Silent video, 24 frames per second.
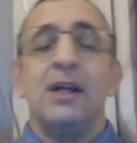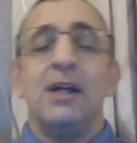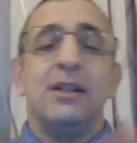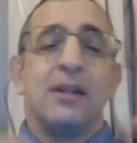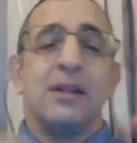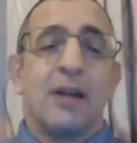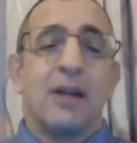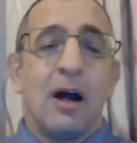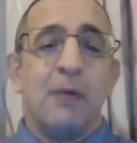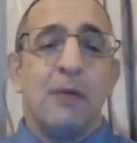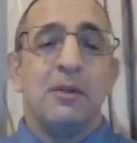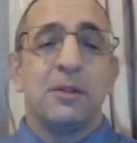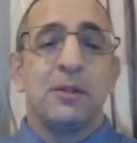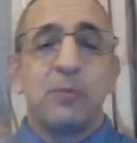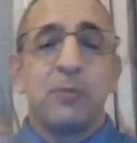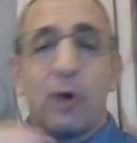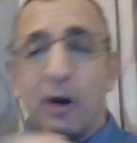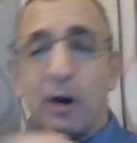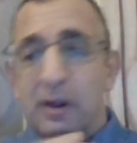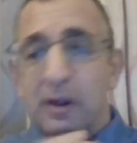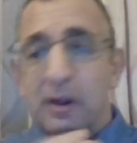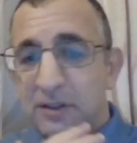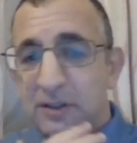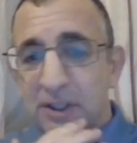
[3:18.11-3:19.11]
The Communist
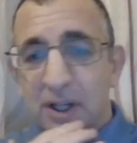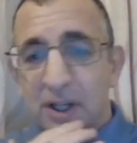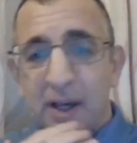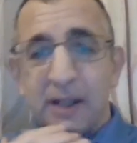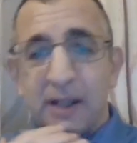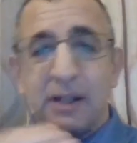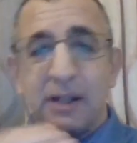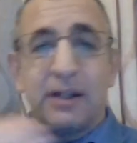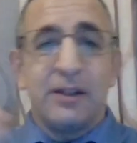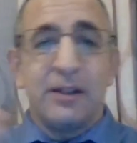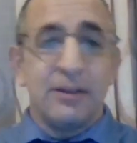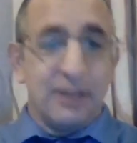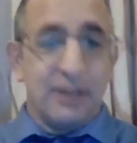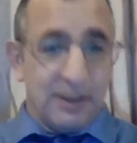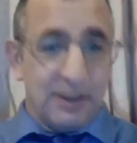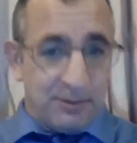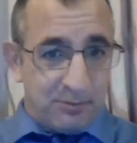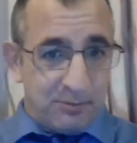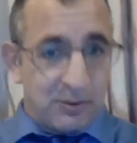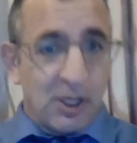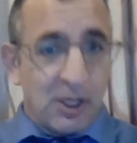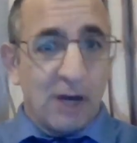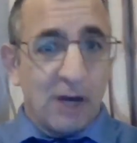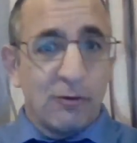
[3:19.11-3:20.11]
Party of China,
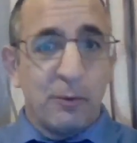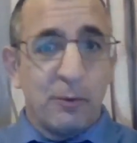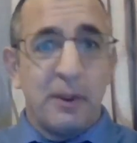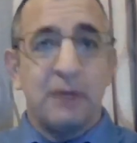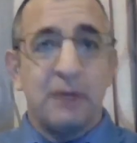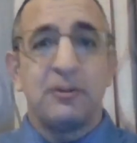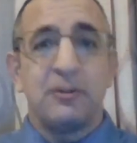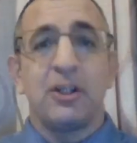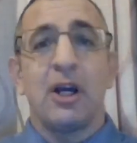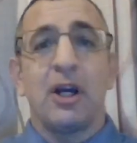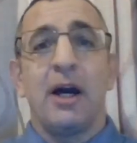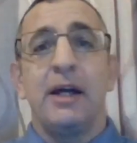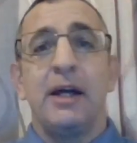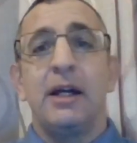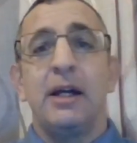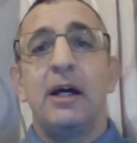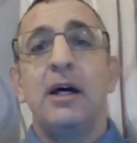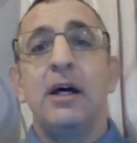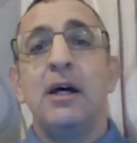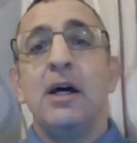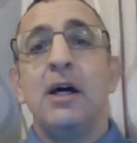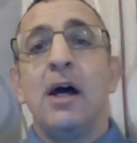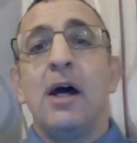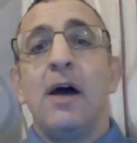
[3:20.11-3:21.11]
the government of
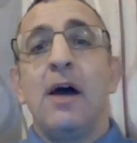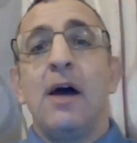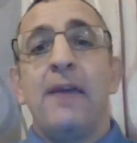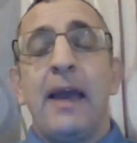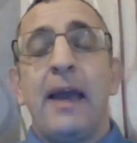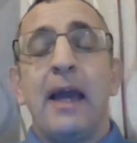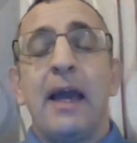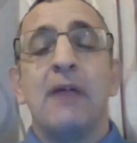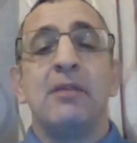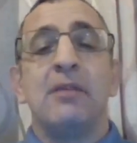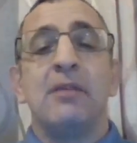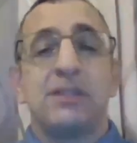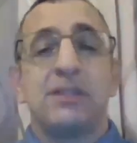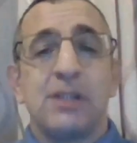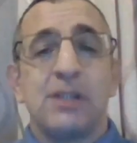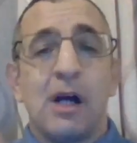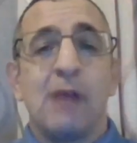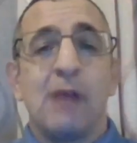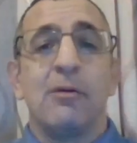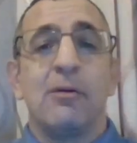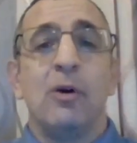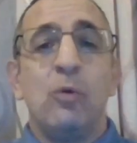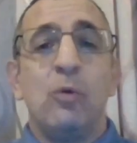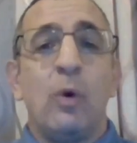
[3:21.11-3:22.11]
China, they have a
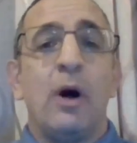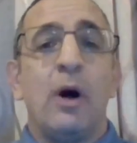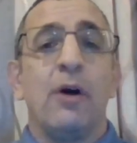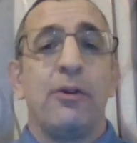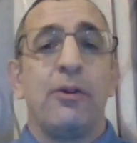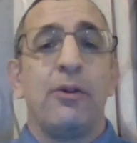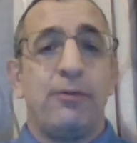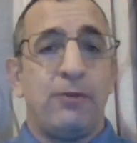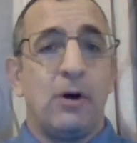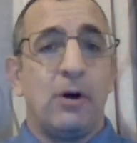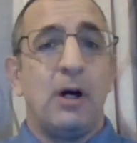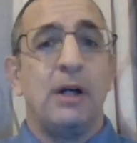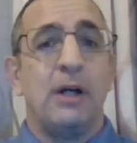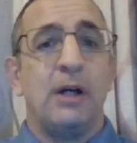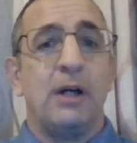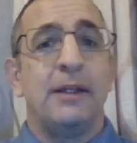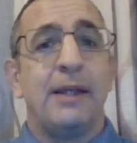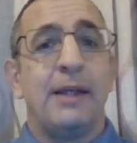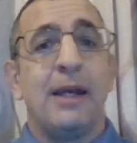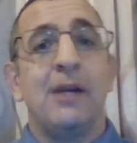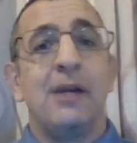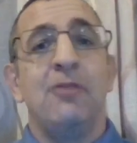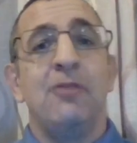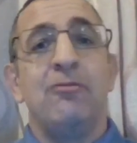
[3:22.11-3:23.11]
sovereign wealth fund
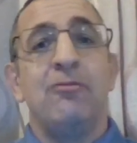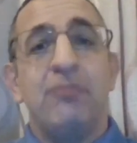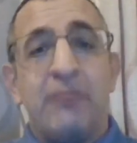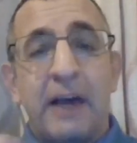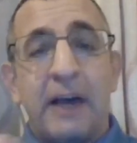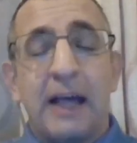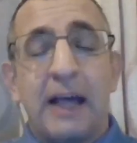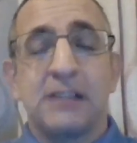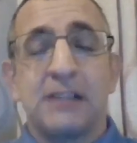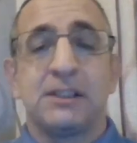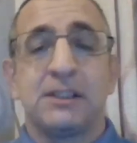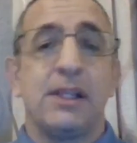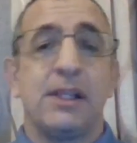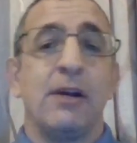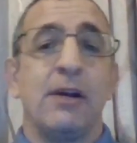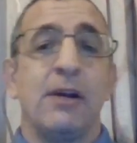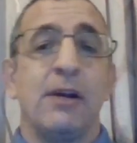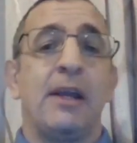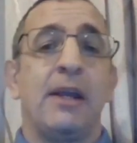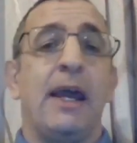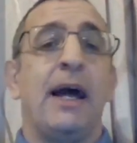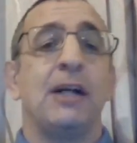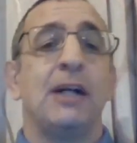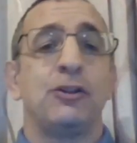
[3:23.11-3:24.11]
that invests their
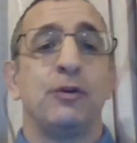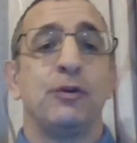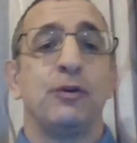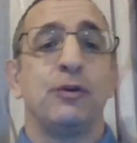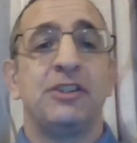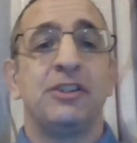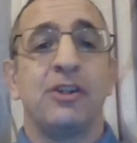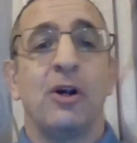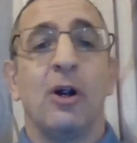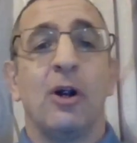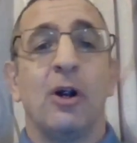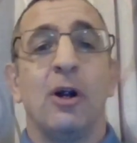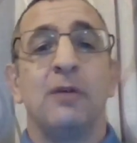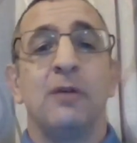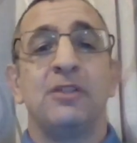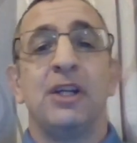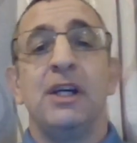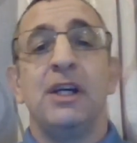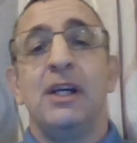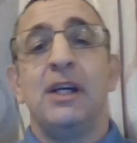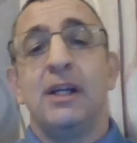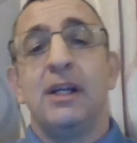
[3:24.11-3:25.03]
cash reserves.